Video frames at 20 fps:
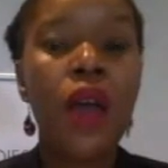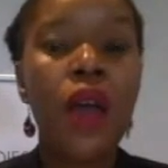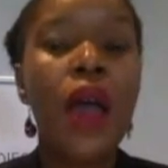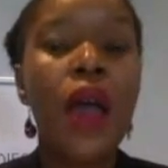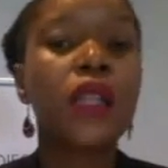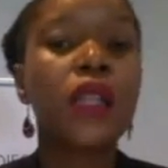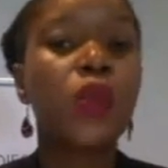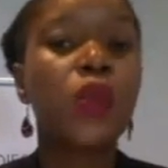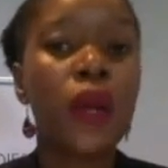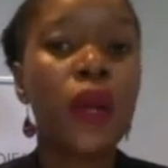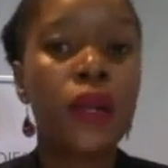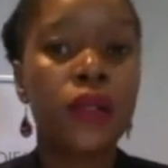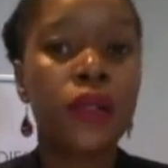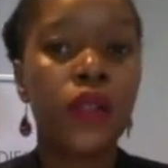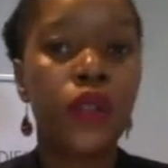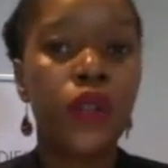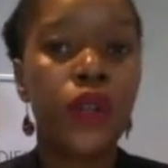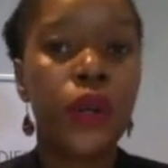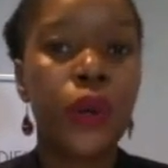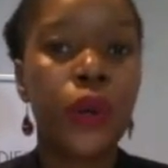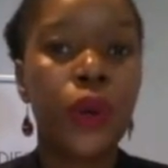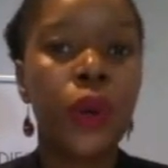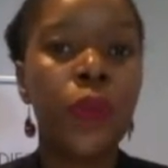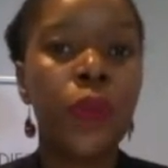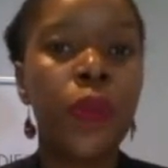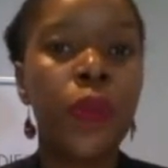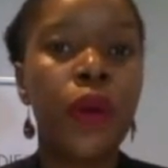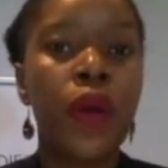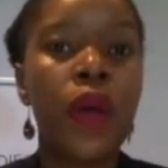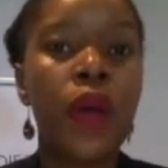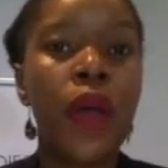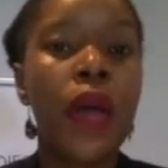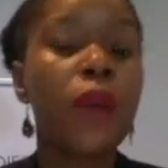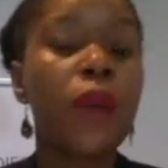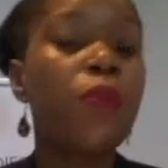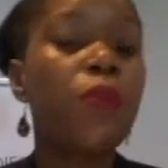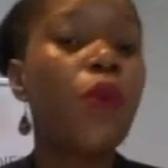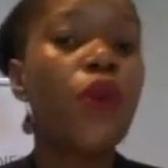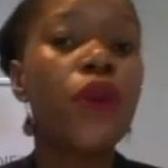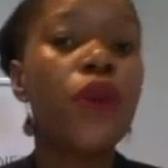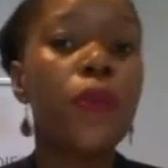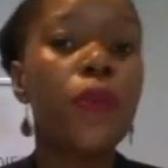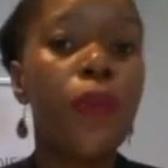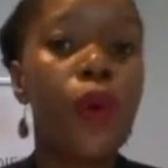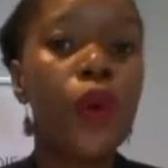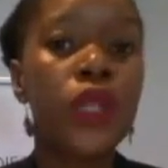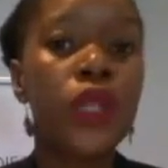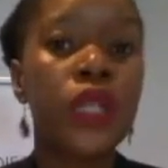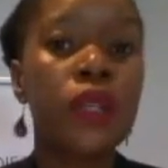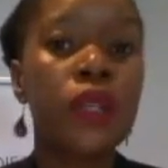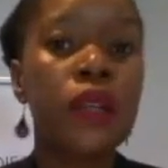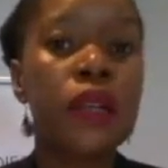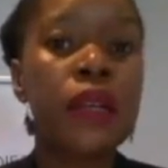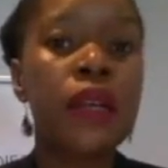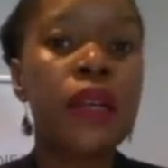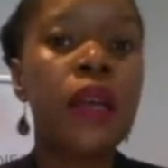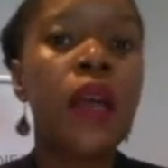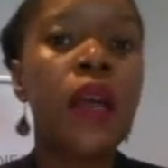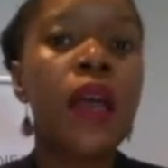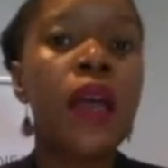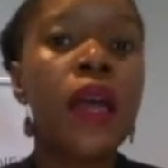as well as in Europe. And more importantly,